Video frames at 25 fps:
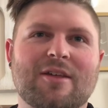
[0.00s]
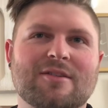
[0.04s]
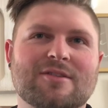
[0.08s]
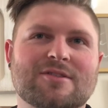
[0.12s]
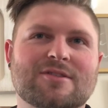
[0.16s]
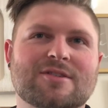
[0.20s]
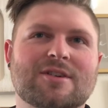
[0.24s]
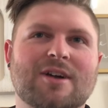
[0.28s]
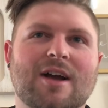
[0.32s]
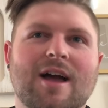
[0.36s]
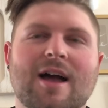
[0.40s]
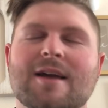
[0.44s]

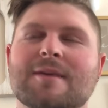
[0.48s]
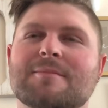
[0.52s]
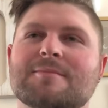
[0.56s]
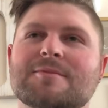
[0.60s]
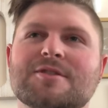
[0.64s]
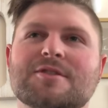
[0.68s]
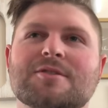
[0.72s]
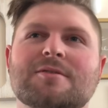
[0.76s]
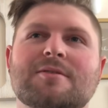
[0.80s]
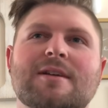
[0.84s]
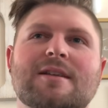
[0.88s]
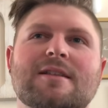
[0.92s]
time
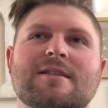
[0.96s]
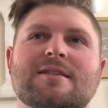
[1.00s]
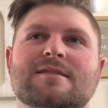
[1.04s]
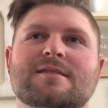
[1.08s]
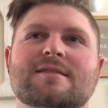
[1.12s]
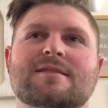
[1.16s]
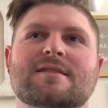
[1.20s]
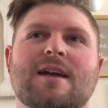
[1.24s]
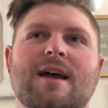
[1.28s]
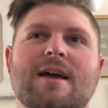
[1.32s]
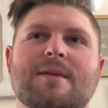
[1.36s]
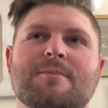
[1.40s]
doing
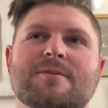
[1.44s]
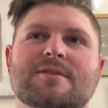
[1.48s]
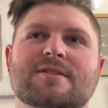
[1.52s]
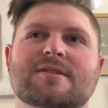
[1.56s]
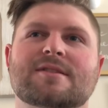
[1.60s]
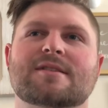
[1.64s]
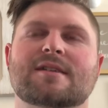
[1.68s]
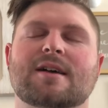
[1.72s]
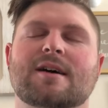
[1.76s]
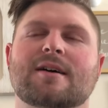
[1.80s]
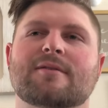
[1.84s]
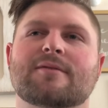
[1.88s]
this type of
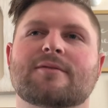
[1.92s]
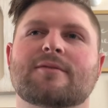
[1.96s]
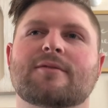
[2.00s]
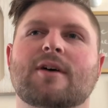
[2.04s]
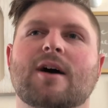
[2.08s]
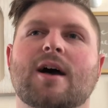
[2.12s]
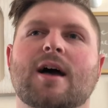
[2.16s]
stuff,